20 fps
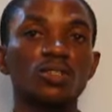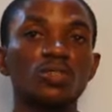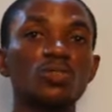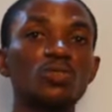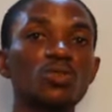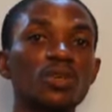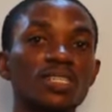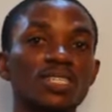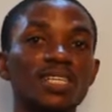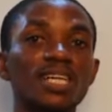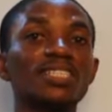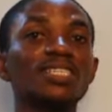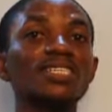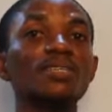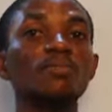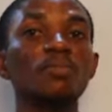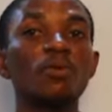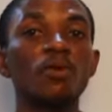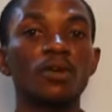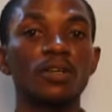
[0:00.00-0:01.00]
to a
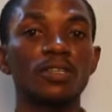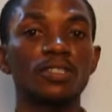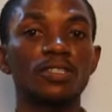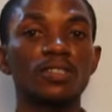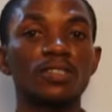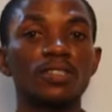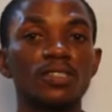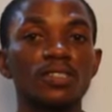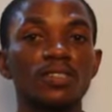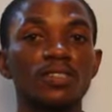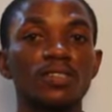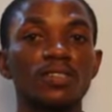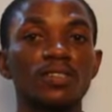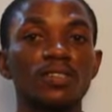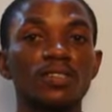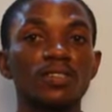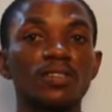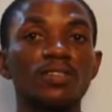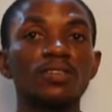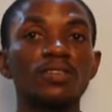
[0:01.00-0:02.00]
certain point,
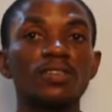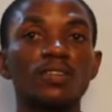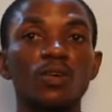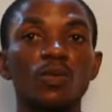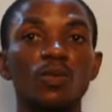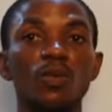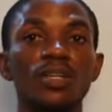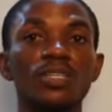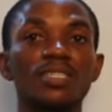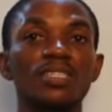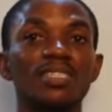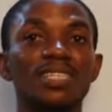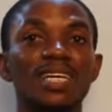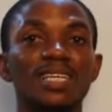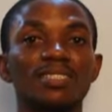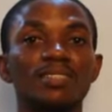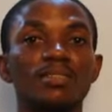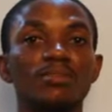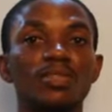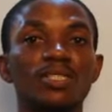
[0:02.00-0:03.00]
when it
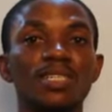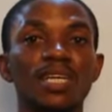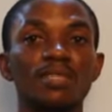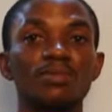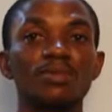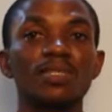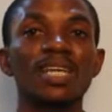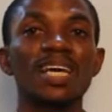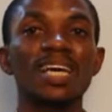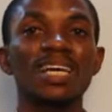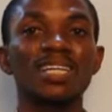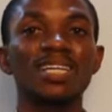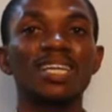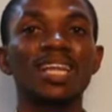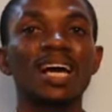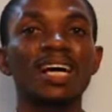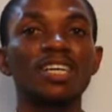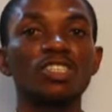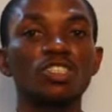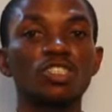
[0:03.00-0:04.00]
has
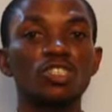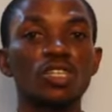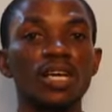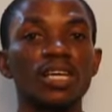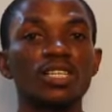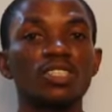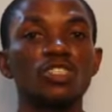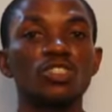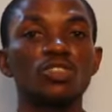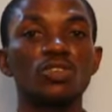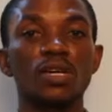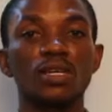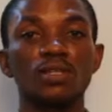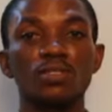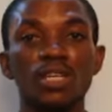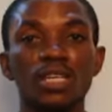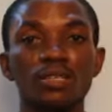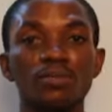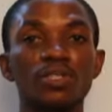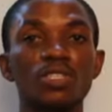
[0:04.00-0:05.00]

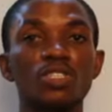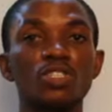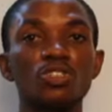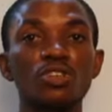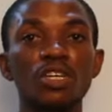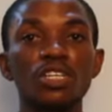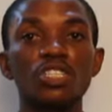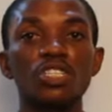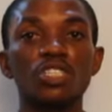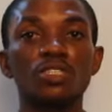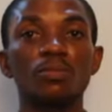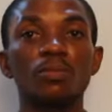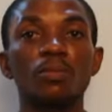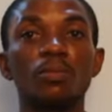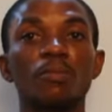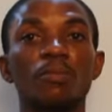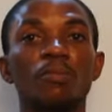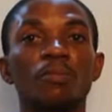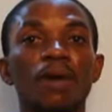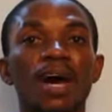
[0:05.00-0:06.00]
been stretched
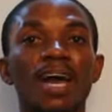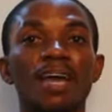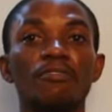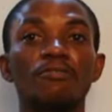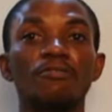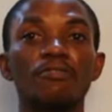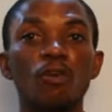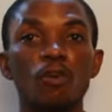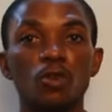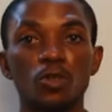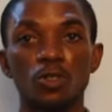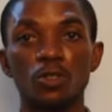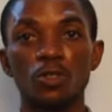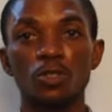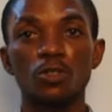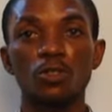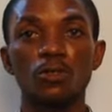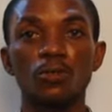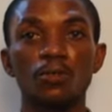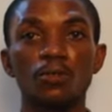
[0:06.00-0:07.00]
by a
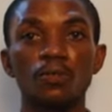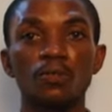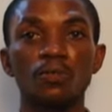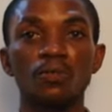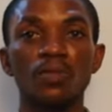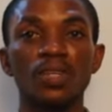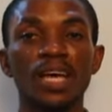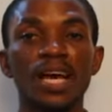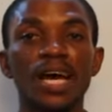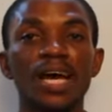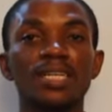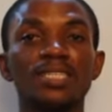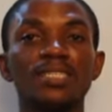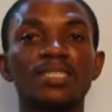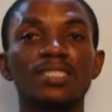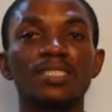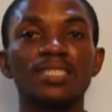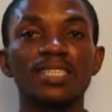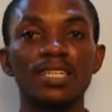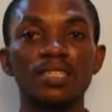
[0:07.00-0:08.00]
force and
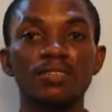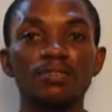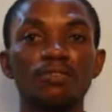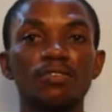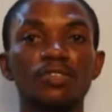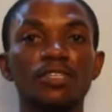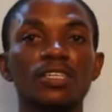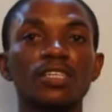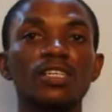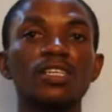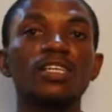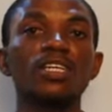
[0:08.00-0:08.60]
it is set free,